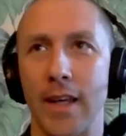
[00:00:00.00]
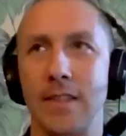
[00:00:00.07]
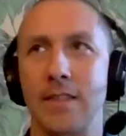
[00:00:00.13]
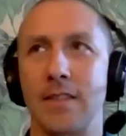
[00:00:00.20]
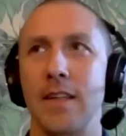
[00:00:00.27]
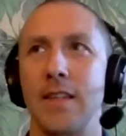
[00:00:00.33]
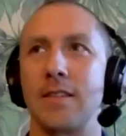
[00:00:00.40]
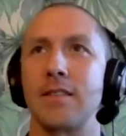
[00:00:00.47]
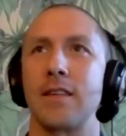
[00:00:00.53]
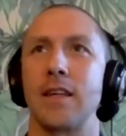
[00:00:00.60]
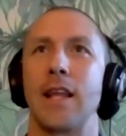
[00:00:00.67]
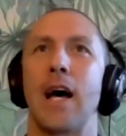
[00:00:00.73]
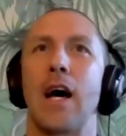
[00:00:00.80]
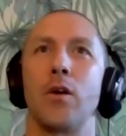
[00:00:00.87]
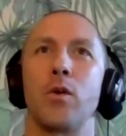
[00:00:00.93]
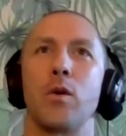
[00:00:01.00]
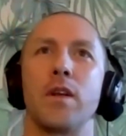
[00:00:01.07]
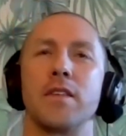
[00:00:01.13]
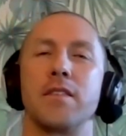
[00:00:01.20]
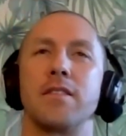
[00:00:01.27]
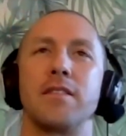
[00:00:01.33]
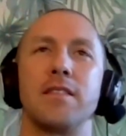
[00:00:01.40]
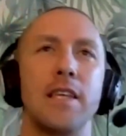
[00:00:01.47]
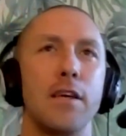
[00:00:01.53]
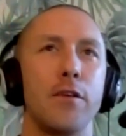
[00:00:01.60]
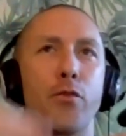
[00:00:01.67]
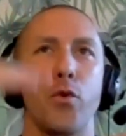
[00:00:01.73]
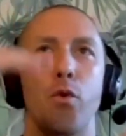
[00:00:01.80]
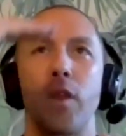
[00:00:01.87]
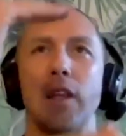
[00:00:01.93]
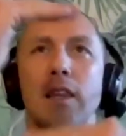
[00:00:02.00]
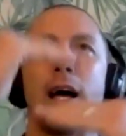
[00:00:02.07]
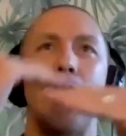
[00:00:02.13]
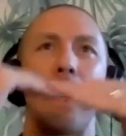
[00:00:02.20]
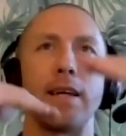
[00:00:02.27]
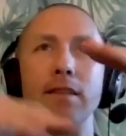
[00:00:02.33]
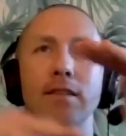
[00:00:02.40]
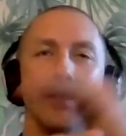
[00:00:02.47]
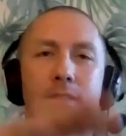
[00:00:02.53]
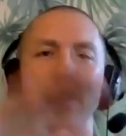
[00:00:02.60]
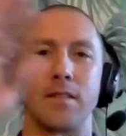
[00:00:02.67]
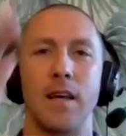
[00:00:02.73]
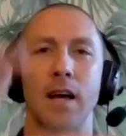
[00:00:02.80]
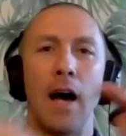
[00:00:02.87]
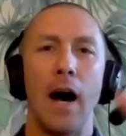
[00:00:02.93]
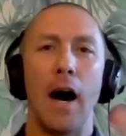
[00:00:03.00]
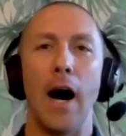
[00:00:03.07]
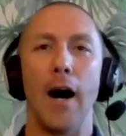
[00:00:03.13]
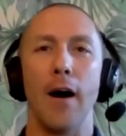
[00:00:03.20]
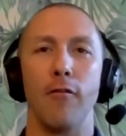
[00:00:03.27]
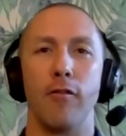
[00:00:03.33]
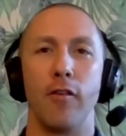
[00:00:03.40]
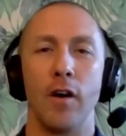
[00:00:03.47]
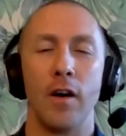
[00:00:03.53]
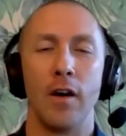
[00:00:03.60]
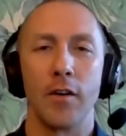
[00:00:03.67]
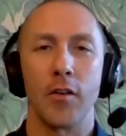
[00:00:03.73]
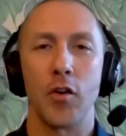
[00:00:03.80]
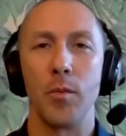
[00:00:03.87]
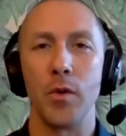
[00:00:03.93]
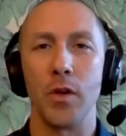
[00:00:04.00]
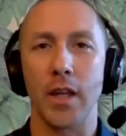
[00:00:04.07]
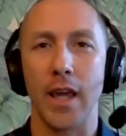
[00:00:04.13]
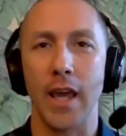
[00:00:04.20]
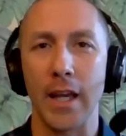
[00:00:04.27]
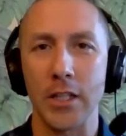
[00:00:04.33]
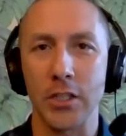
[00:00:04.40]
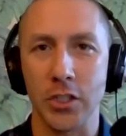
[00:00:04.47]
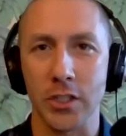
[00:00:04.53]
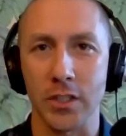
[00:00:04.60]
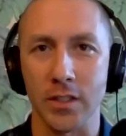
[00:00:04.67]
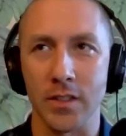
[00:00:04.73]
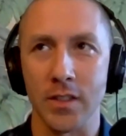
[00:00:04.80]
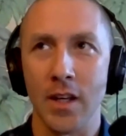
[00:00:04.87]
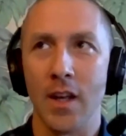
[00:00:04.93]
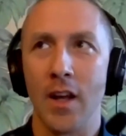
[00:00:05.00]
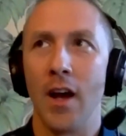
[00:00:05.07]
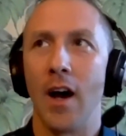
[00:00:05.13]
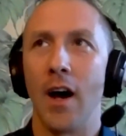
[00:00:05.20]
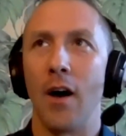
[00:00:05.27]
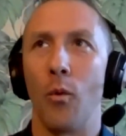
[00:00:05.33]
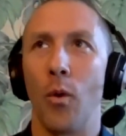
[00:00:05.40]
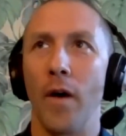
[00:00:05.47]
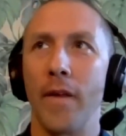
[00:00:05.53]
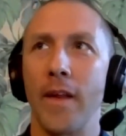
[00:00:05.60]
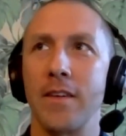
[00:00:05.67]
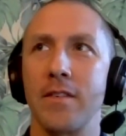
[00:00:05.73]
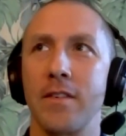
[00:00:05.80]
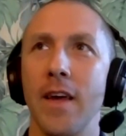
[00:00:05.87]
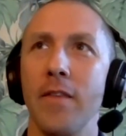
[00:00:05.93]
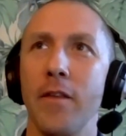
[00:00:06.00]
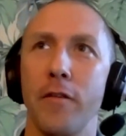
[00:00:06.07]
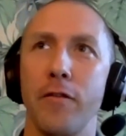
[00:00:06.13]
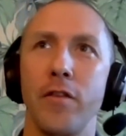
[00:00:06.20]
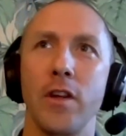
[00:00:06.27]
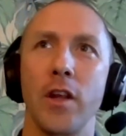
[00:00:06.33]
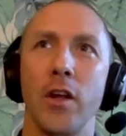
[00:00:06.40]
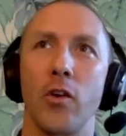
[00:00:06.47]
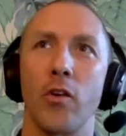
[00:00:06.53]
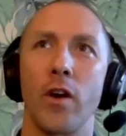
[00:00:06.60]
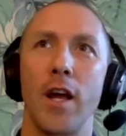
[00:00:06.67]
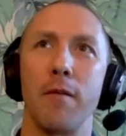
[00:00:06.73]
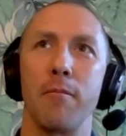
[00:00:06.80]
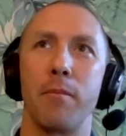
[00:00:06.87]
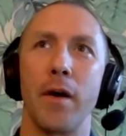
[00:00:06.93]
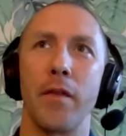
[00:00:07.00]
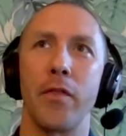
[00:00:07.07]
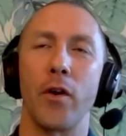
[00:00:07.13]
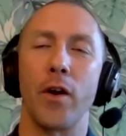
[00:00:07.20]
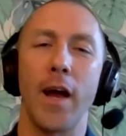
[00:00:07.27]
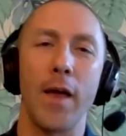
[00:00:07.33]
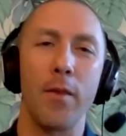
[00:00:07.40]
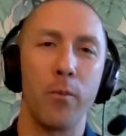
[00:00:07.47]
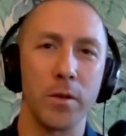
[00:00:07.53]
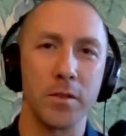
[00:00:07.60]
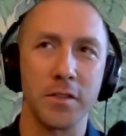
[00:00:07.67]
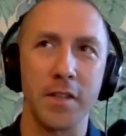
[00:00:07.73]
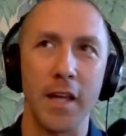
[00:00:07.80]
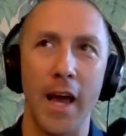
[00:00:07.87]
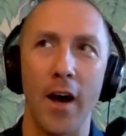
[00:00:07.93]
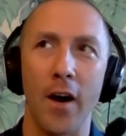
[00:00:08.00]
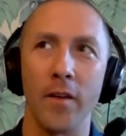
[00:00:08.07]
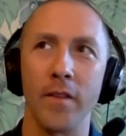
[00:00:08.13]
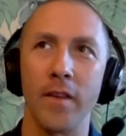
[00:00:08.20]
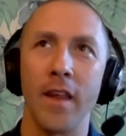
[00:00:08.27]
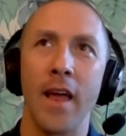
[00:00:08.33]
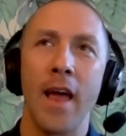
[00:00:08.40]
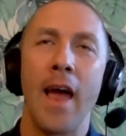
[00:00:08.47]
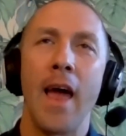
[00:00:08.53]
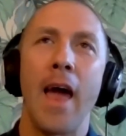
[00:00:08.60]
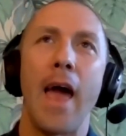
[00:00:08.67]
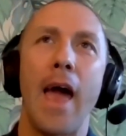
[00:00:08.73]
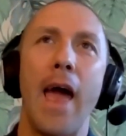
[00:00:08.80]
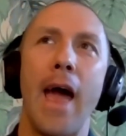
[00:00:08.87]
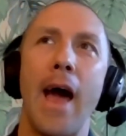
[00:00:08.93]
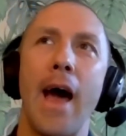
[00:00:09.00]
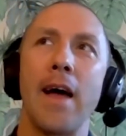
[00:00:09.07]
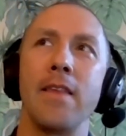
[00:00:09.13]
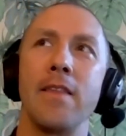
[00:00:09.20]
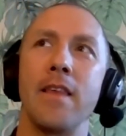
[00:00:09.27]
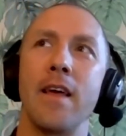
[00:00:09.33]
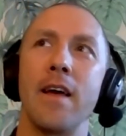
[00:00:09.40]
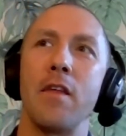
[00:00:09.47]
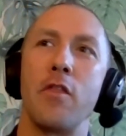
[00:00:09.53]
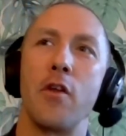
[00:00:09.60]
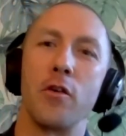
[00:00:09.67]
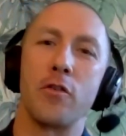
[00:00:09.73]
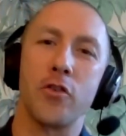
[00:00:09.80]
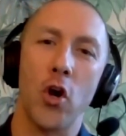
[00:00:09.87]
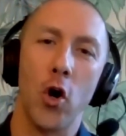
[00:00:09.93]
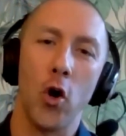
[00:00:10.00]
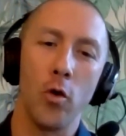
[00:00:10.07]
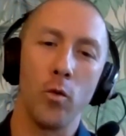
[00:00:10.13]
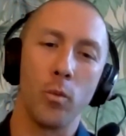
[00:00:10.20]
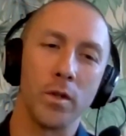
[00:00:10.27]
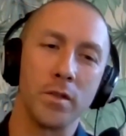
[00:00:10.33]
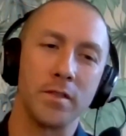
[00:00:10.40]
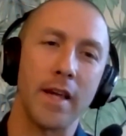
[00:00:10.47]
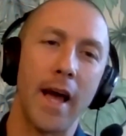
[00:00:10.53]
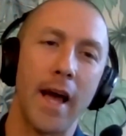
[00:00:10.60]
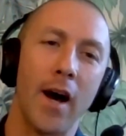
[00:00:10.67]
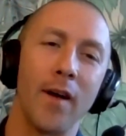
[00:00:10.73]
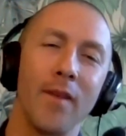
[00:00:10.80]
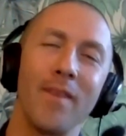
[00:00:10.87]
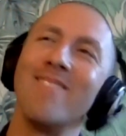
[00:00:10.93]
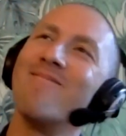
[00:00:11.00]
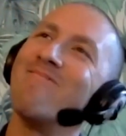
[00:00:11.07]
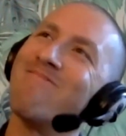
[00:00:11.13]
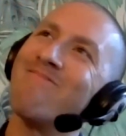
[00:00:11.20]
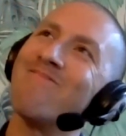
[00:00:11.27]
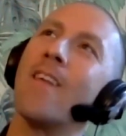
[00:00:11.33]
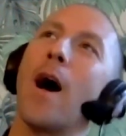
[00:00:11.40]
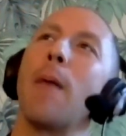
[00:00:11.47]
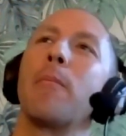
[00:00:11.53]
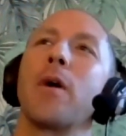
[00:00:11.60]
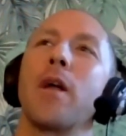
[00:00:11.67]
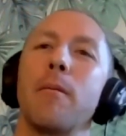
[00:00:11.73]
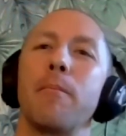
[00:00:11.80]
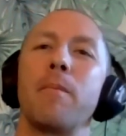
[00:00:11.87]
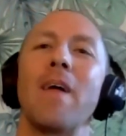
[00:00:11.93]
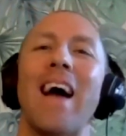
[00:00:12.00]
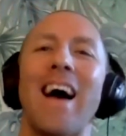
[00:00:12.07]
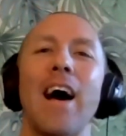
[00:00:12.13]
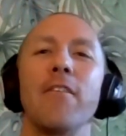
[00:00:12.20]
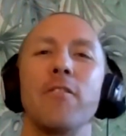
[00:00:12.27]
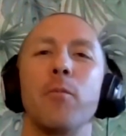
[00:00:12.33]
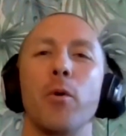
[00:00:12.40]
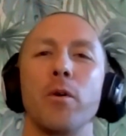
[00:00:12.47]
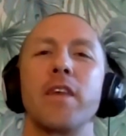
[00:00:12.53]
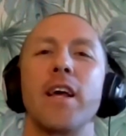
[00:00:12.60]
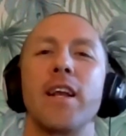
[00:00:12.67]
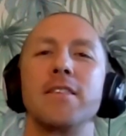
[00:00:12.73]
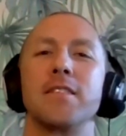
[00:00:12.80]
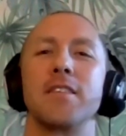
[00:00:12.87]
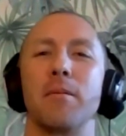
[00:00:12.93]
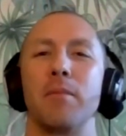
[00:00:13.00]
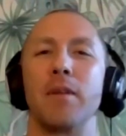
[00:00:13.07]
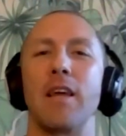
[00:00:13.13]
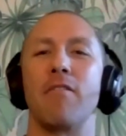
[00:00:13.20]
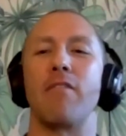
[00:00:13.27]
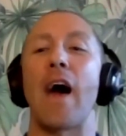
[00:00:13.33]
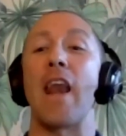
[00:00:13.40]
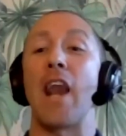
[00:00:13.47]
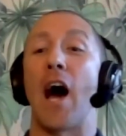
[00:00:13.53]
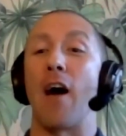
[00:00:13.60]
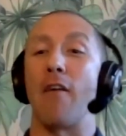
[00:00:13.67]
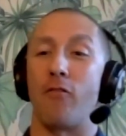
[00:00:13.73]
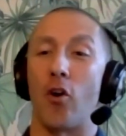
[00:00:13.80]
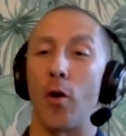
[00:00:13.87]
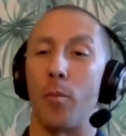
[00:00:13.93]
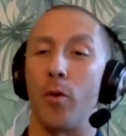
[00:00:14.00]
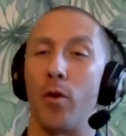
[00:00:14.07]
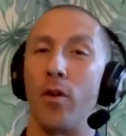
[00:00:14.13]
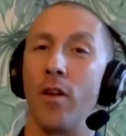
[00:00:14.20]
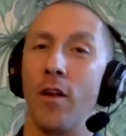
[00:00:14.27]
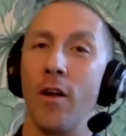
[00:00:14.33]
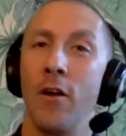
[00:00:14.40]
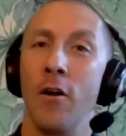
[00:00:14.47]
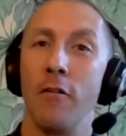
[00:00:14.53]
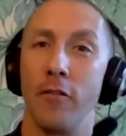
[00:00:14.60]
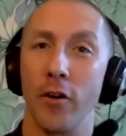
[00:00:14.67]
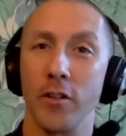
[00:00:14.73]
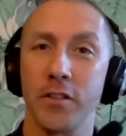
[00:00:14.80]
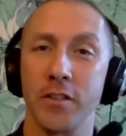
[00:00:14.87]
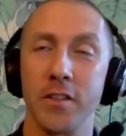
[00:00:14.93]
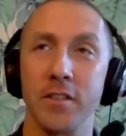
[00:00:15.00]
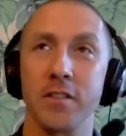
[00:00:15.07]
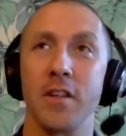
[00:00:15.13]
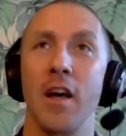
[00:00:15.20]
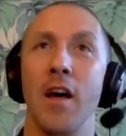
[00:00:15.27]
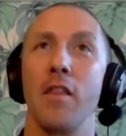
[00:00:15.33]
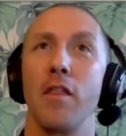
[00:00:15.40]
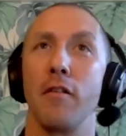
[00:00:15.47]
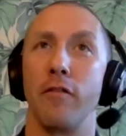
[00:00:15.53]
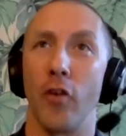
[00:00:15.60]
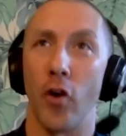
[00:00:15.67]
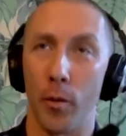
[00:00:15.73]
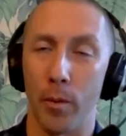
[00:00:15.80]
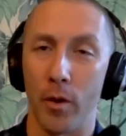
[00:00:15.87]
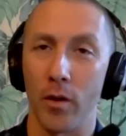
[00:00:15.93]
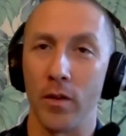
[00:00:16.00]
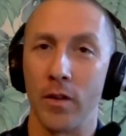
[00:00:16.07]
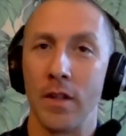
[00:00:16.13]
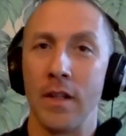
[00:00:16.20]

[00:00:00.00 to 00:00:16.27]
It's allowing you to see through the lines of communication. Well, they said they're feeling great, but their head was down and their tone was down. I'm going to have a more tendency to believe that nonverbal versus the verbal.